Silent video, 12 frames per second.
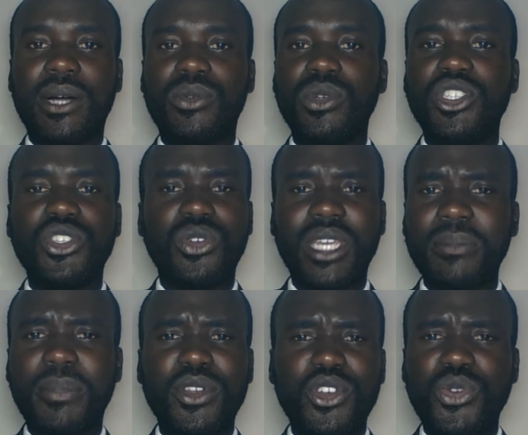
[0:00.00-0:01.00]
which you
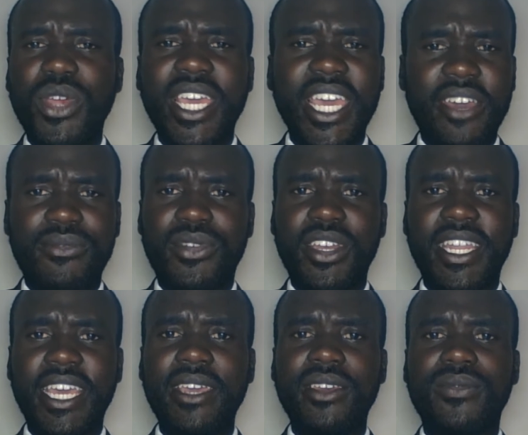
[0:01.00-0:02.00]
keep on doing every
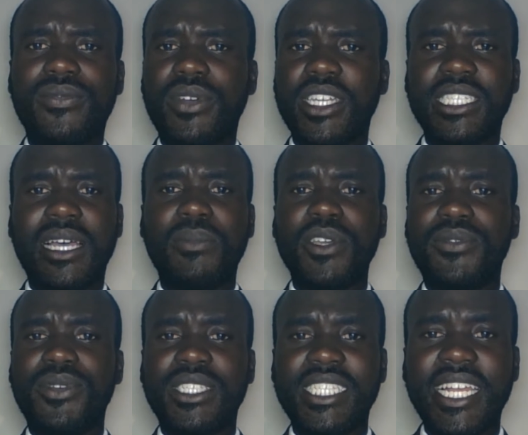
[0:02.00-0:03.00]
day. For example,
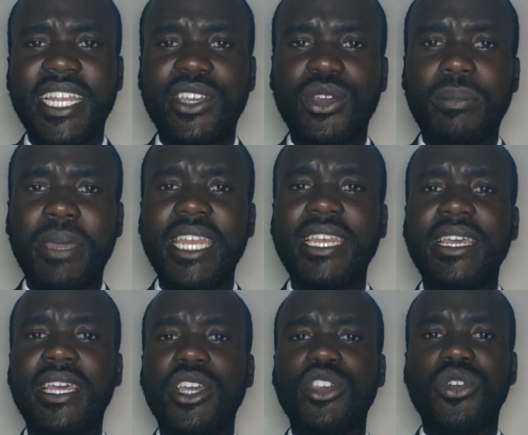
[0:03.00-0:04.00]
if you're selling your pen,
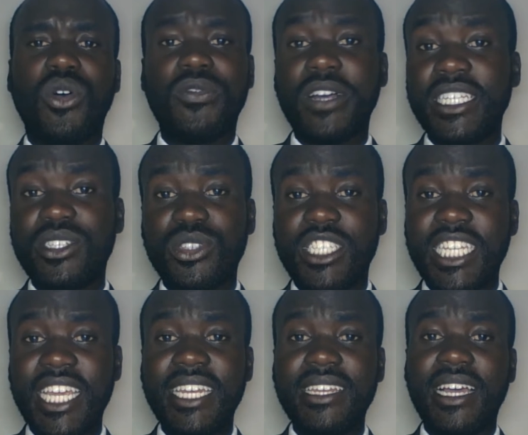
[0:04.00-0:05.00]
you offer it to
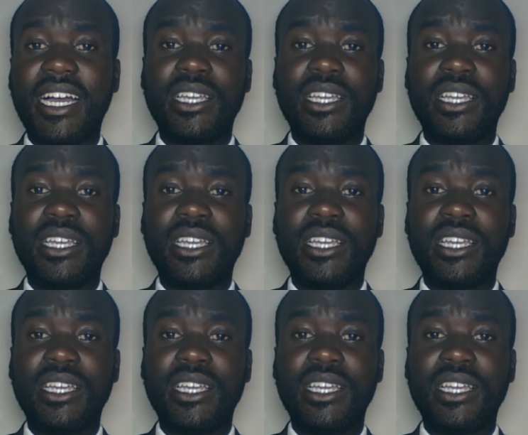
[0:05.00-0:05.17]
Jen.